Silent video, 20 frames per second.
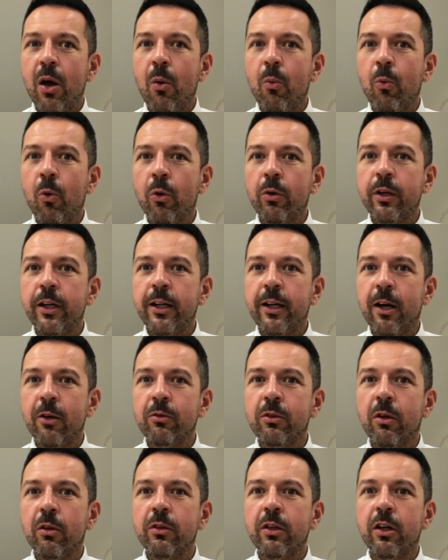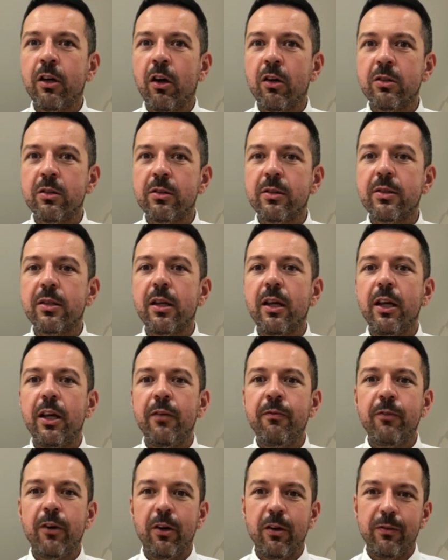working out all the costs
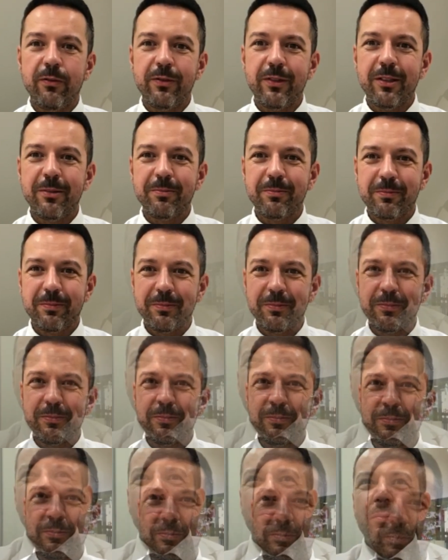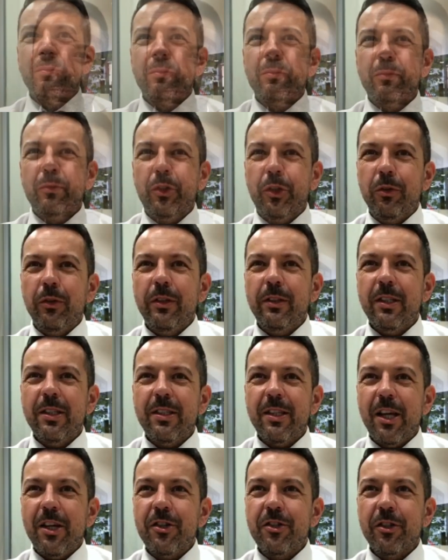involved. During this
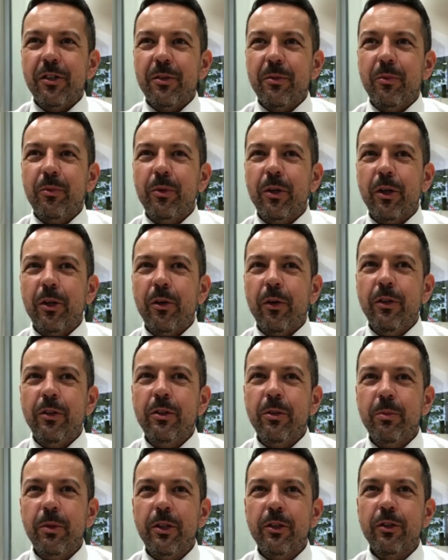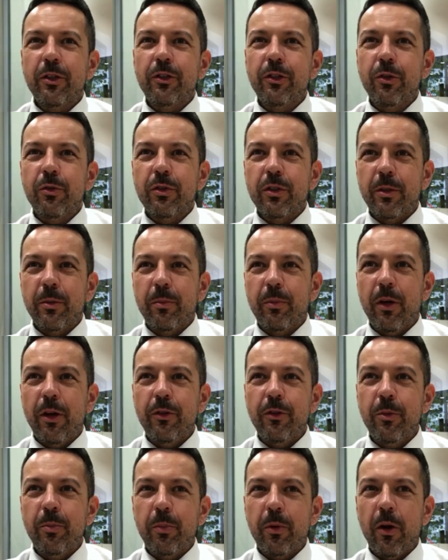session, we are going to be introducing a brand
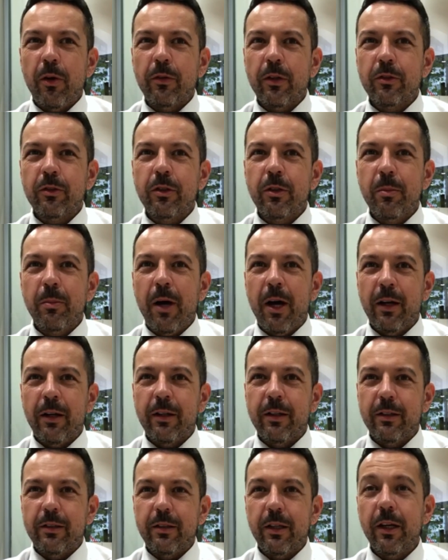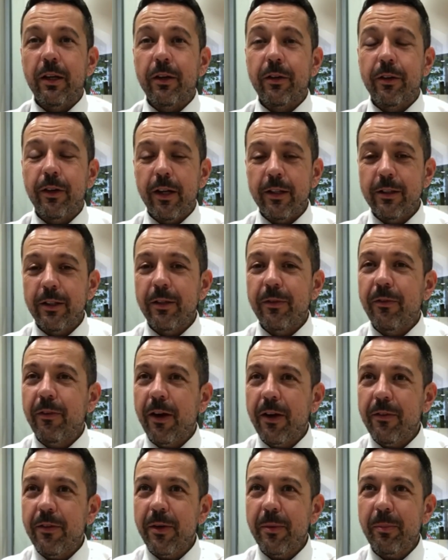new product to the market and created a
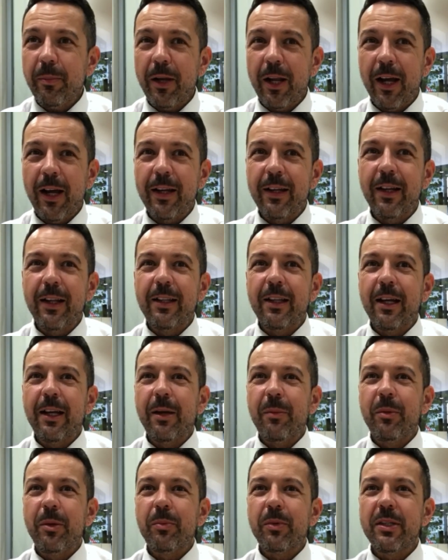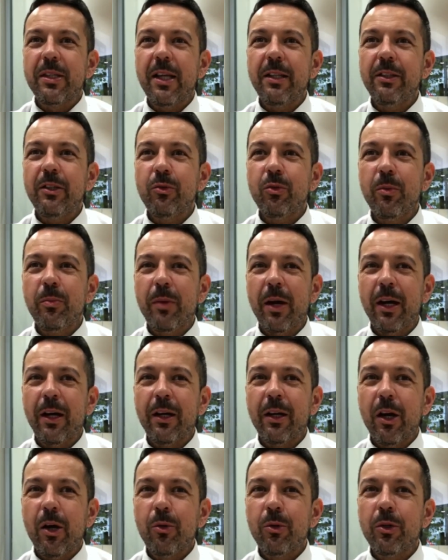5-year plan that can be presented to a
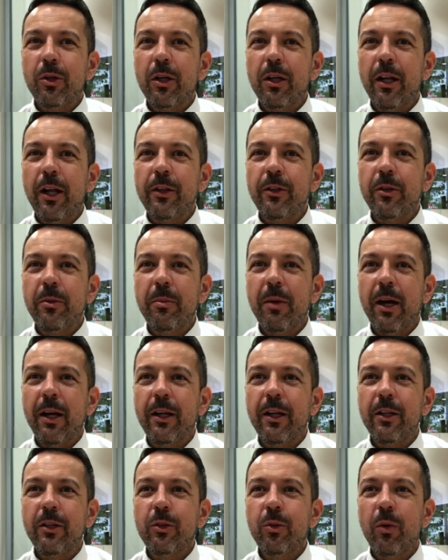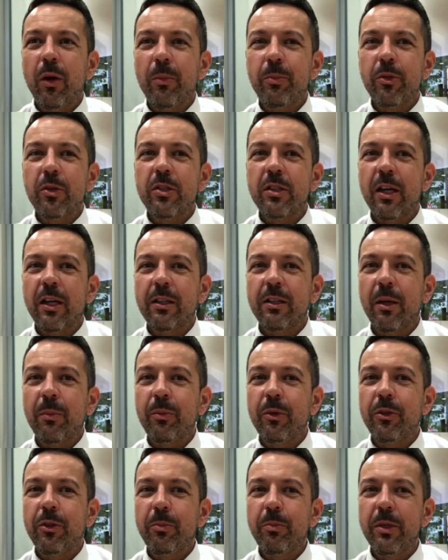bank who can lend you money to help you start up
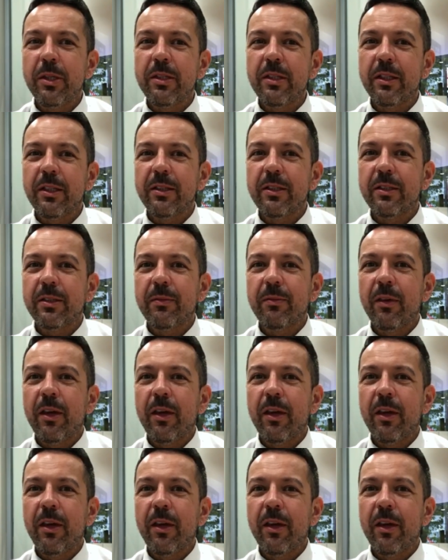your new business.